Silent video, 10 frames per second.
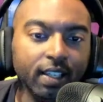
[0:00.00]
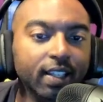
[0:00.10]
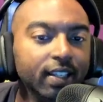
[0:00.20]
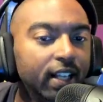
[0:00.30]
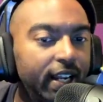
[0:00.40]

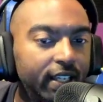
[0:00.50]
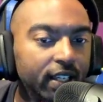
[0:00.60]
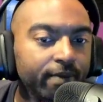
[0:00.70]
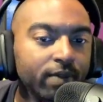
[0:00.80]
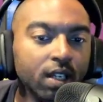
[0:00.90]
Like,
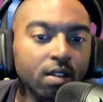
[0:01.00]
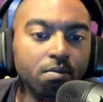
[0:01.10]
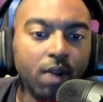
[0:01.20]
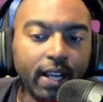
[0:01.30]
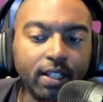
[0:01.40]

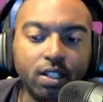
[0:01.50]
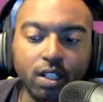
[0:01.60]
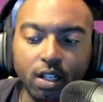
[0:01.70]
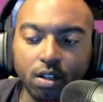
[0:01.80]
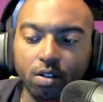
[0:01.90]
my
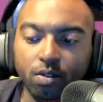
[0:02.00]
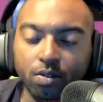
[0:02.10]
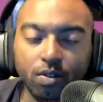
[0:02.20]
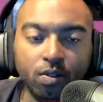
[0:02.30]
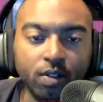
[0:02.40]

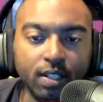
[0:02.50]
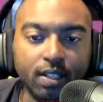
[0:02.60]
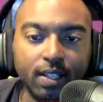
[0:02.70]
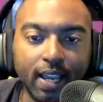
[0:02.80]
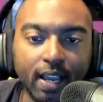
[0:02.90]
Geos on this
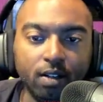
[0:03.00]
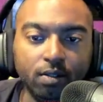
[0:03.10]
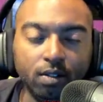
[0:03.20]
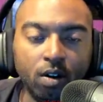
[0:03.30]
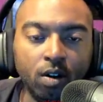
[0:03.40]

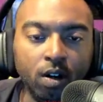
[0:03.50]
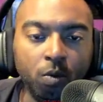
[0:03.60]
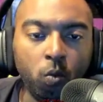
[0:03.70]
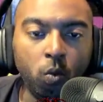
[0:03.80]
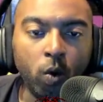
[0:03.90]
account are
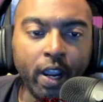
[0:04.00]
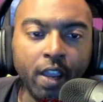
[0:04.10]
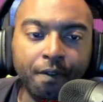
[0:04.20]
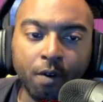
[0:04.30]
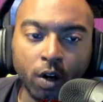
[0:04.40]

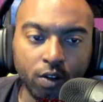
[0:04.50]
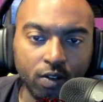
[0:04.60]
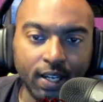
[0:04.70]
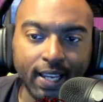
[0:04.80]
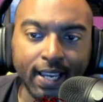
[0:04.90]
way farther
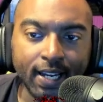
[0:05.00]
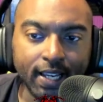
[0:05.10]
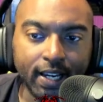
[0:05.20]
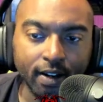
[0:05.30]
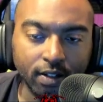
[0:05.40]
than any
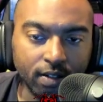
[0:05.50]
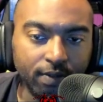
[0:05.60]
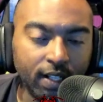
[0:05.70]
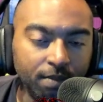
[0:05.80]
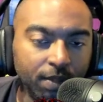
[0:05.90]
character
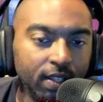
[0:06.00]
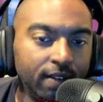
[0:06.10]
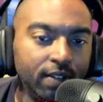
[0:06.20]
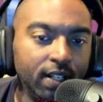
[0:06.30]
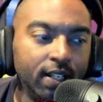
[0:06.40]
development that
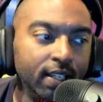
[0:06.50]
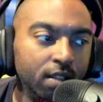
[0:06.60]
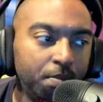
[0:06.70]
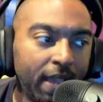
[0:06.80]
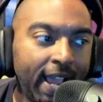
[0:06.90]
I've done in
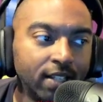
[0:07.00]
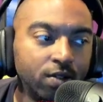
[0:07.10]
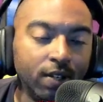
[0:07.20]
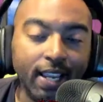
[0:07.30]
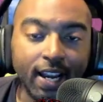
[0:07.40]
the past
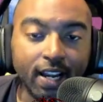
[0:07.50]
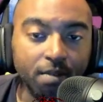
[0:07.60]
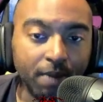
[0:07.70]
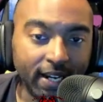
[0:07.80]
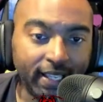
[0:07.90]
on any of
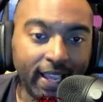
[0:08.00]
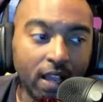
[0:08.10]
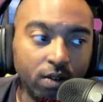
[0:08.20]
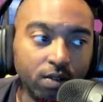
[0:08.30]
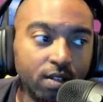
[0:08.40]
my
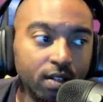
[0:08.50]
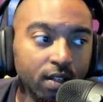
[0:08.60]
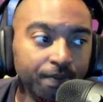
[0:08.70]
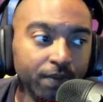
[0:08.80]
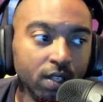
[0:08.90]
accounts
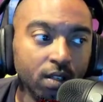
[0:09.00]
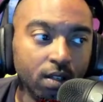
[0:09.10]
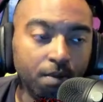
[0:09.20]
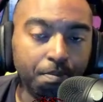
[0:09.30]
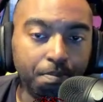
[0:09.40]

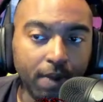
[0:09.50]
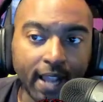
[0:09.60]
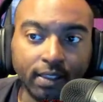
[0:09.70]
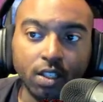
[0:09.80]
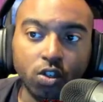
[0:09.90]

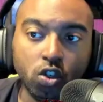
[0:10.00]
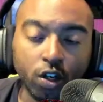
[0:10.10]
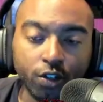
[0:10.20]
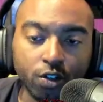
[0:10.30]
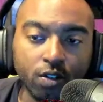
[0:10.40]
at the
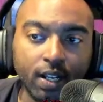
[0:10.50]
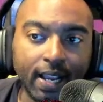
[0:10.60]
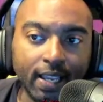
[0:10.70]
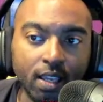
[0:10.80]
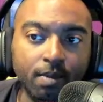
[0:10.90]
juncture that I
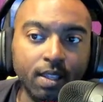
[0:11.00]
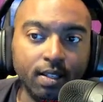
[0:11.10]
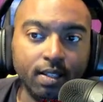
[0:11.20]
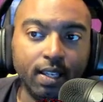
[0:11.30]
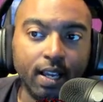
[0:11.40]
am in
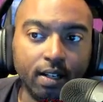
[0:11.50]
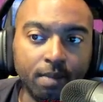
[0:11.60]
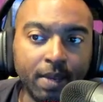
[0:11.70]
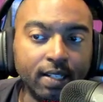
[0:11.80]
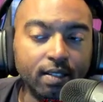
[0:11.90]
this account.
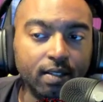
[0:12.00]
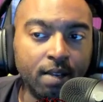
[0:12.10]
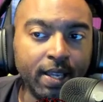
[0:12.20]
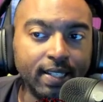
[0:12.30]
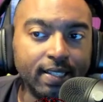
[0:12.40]
I'm
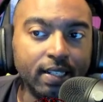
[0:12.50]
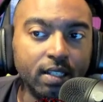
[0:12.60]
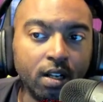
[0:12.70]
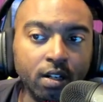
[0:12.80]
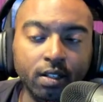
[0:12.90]
at
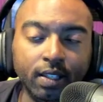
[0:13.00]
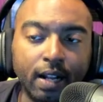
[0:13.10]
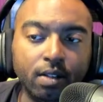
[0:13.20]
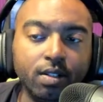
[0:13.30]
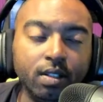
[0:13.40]

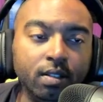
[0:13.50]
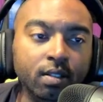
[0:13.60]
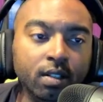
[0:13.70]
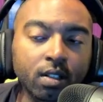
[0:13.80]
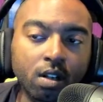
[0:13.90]
600,000,
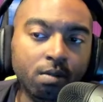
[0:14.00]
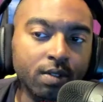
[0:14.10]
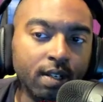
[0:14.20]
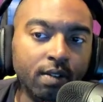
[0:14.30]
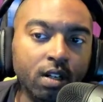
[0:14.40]

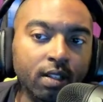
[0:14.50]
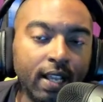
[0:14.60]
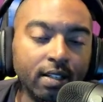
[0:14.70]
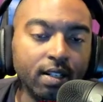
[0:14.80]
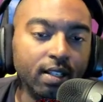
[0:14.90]
almost
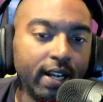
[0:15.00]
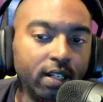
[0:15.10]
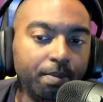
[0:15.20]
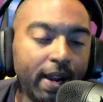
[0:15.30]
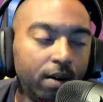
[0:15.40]
700,000
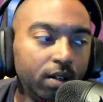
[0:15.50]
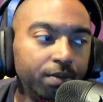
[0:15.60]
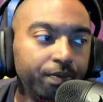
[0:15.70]
galactic power.